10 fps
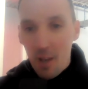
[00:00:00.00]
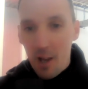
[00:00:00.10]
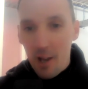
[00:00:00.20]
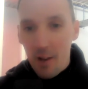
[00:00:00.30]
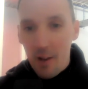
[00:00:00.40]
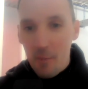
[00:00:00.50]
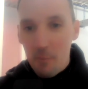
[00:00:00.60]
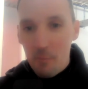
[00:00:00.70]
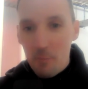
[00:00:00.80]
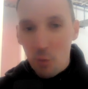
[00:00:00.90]

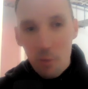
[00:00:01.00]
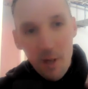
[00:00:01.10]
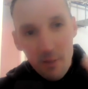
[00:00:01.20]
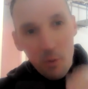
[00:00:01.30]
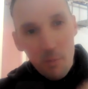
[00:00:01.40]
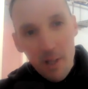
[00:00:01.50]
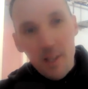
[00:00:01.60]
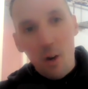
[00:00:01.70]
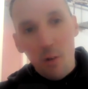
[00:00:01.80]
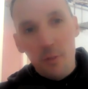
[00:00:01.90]
And so we made
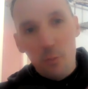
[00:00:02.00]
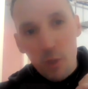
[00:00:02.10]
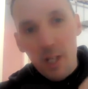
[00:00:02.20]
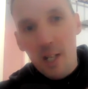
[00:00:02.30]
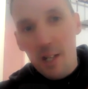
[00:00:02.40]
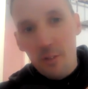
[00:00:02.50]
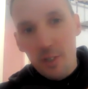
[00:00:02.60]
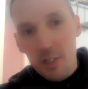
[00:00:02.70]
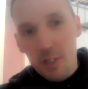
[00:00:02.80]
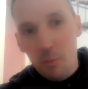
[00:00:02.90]
that offer really
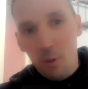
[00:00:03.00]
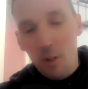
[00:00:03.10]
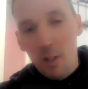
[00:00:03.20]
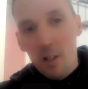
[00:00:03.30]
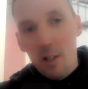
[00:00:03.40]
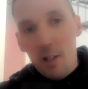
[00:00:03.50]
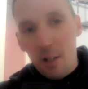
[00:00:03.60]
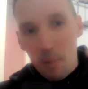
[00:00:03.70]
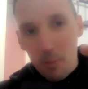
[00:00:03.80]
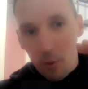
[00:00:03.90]
irresistible,
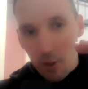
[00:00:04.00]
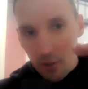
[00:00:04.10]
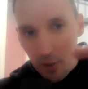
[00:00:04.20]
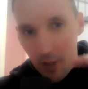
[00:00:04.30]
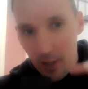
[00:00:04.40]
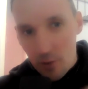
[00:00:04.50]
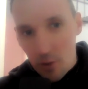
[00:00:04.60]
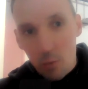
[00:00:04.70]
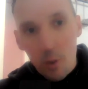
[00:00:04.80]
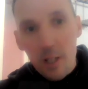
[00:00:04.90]
and people could do that
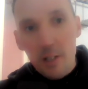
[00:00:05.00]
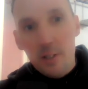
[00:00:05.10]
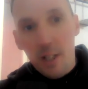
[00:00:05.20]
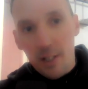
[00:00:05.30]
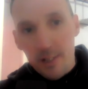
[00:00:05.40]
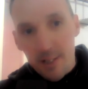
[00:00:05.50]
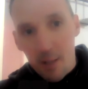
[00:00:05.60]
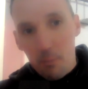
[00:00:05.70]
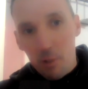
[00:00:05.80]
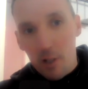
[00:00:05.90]
2 weeks. They could
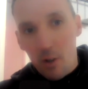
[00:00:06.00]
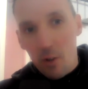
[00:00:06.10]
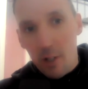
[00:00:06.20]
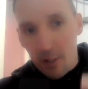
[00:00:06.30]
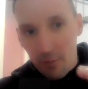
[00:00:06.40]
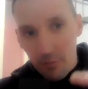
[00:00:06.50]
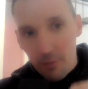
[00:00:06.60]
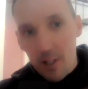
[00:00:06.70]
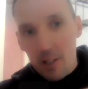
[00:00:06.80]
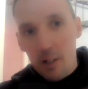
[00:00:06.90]
sample it all, they could
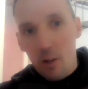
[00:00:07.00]
feel it